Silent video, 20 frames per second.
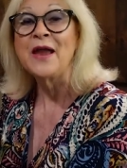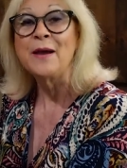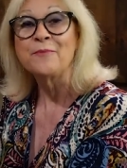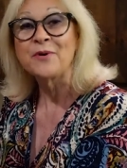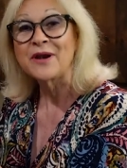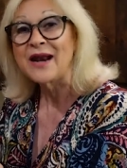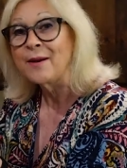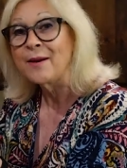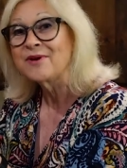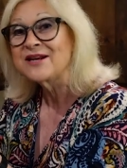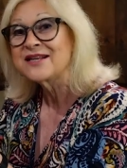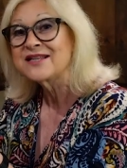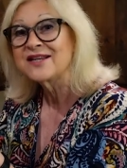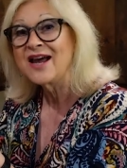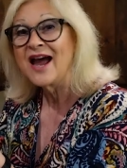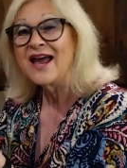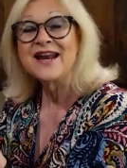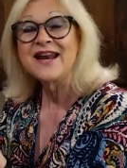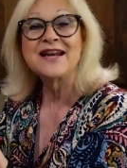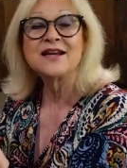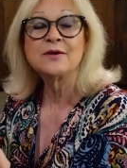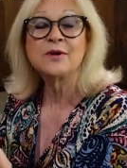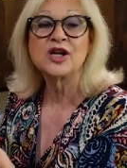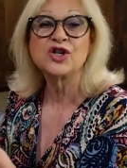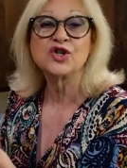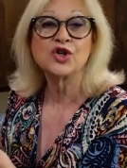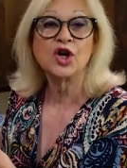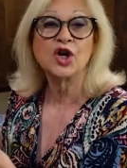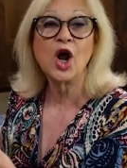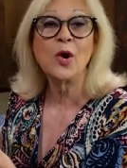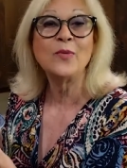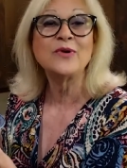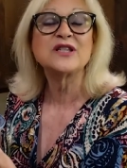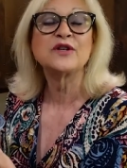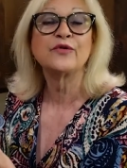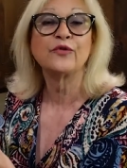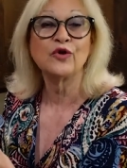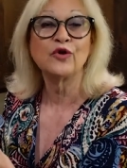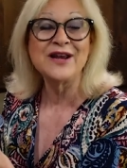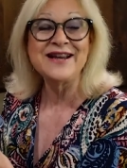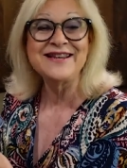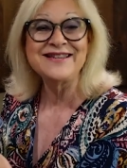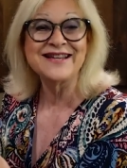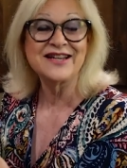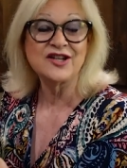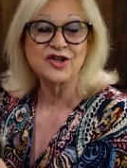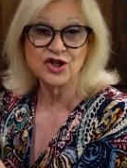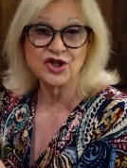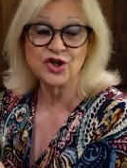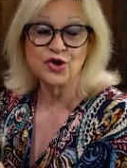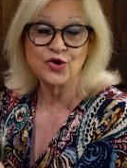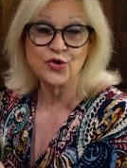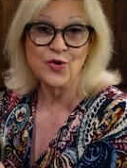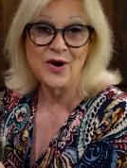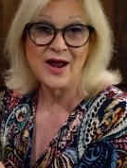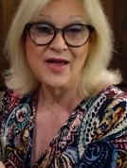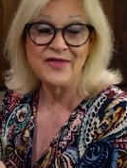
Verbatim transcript: but I'm excited because you can always freeze it too,